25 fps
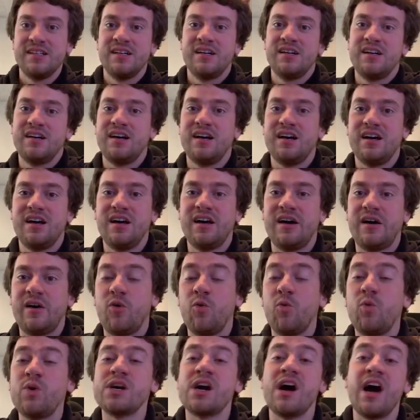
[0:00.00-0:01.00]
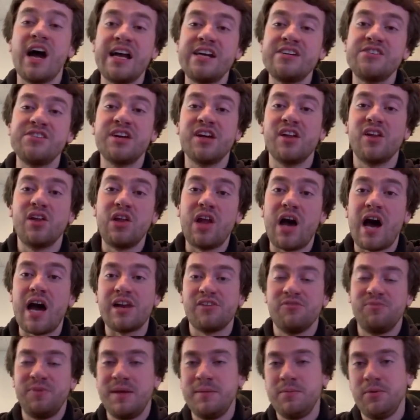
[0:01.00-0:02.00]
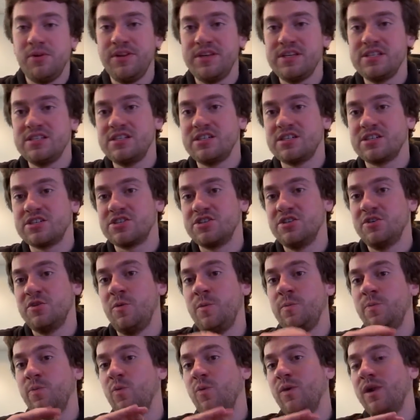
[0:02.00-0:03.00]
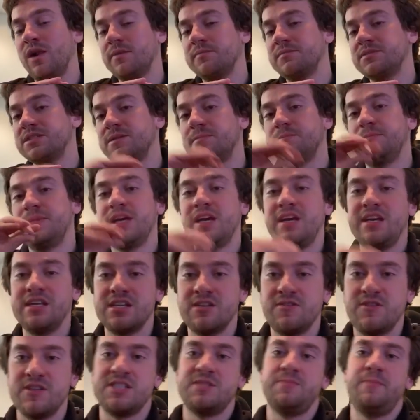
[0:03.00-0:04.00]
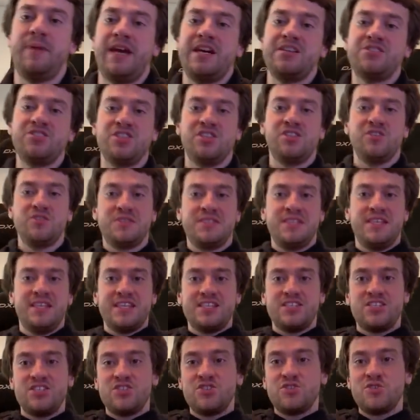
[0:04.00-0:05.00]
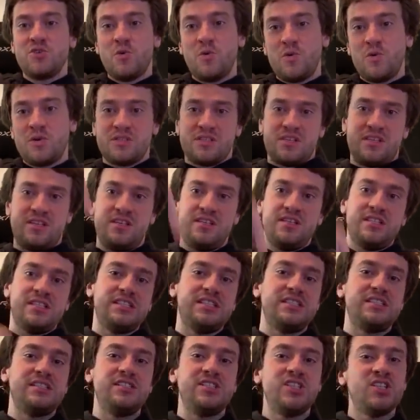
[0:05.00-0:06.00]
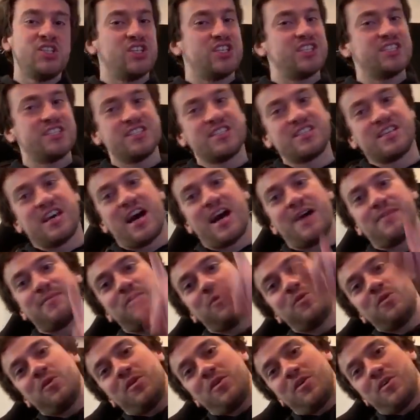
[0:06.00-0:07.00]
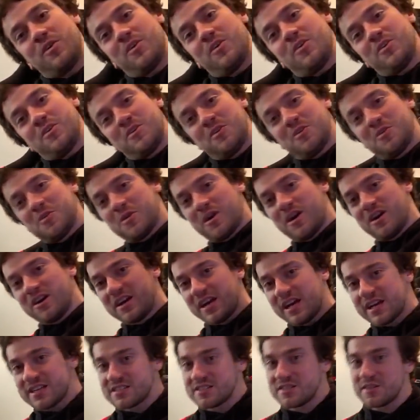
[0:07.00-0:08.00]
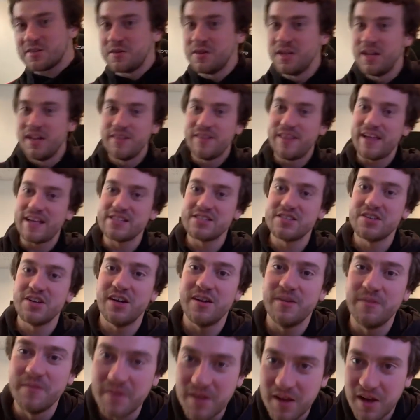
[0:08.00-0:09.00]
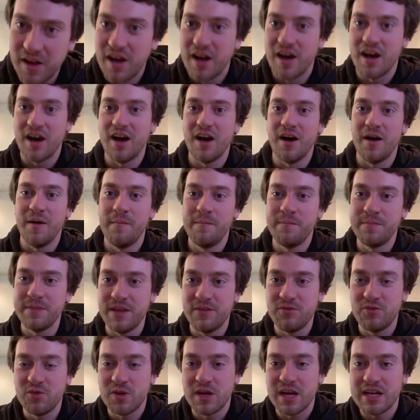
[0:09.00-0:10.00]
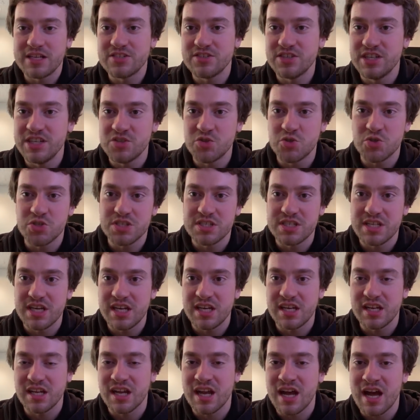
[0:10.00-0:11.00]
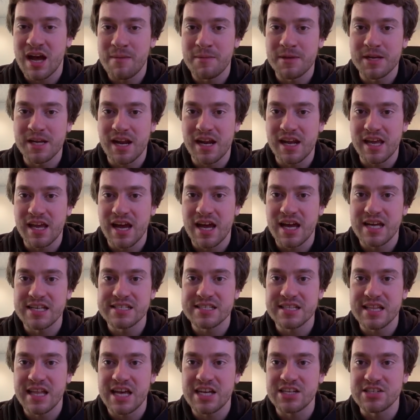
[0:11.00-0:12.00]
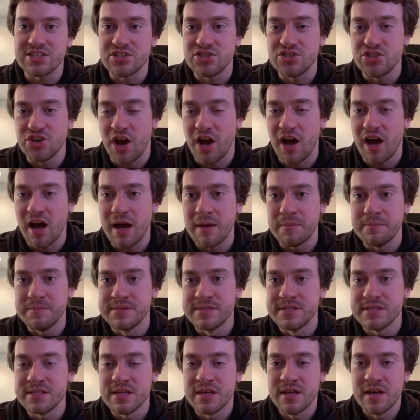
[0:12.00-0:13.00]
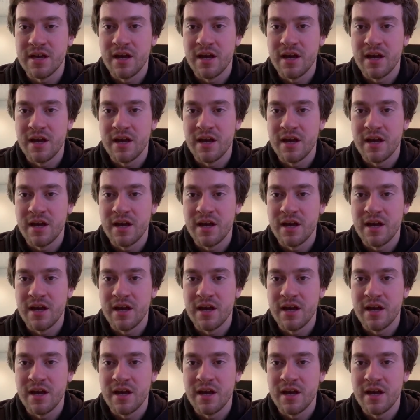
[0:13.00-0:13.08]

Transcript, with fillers: Uh, we're hiring a lot of people this year too. Welcome to the big year of expansion. You see, this is Zoox. Ew, this is Comma. Woo! Okay, so that's good. Um, if you guys are interested, comma.ai slash jobs.